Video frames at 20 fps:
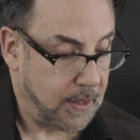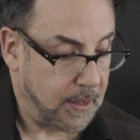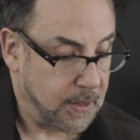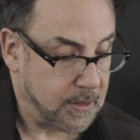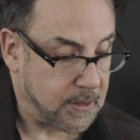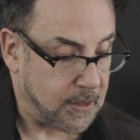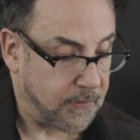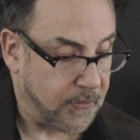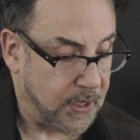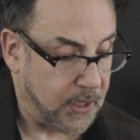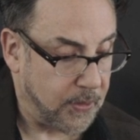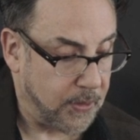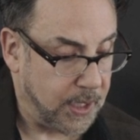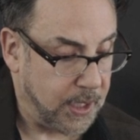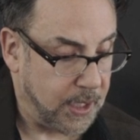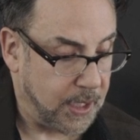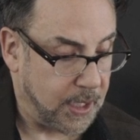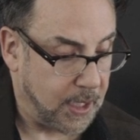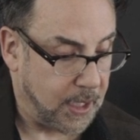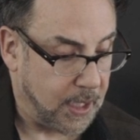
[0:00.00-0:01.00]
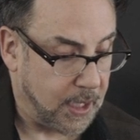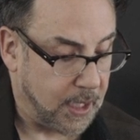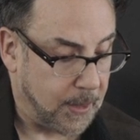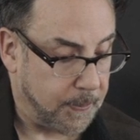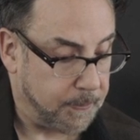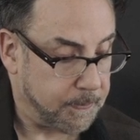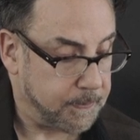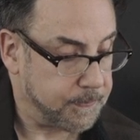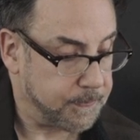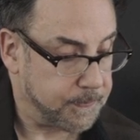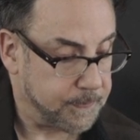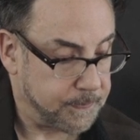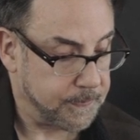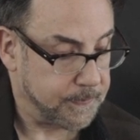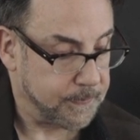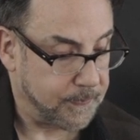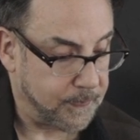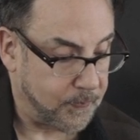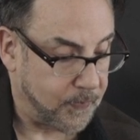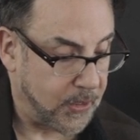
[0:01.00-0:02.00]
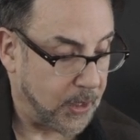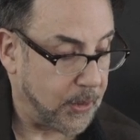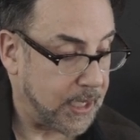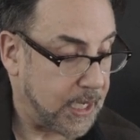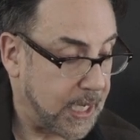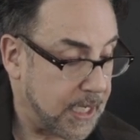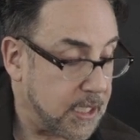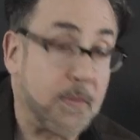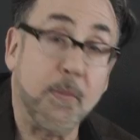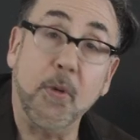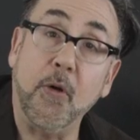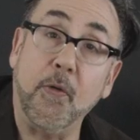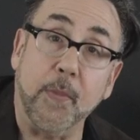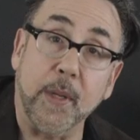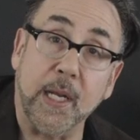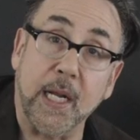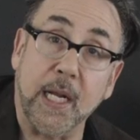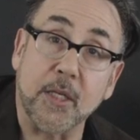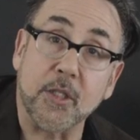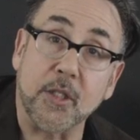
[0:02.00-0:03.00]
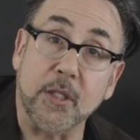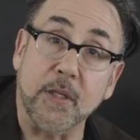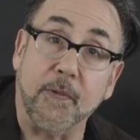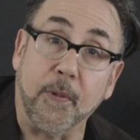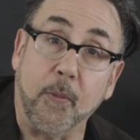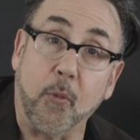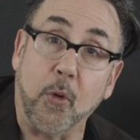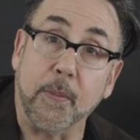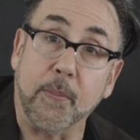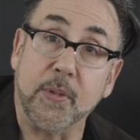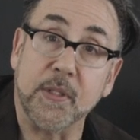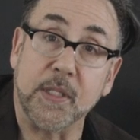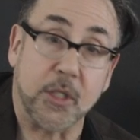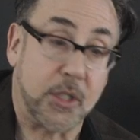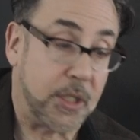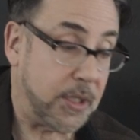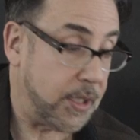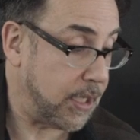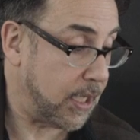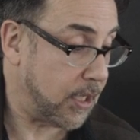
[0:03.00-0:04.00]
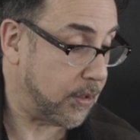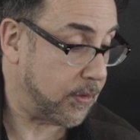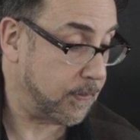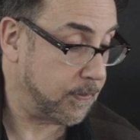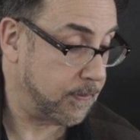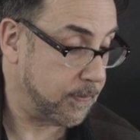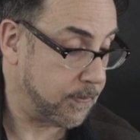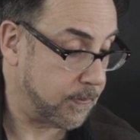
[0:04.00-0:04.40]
It's a very, very nice movement actually from one position to the other.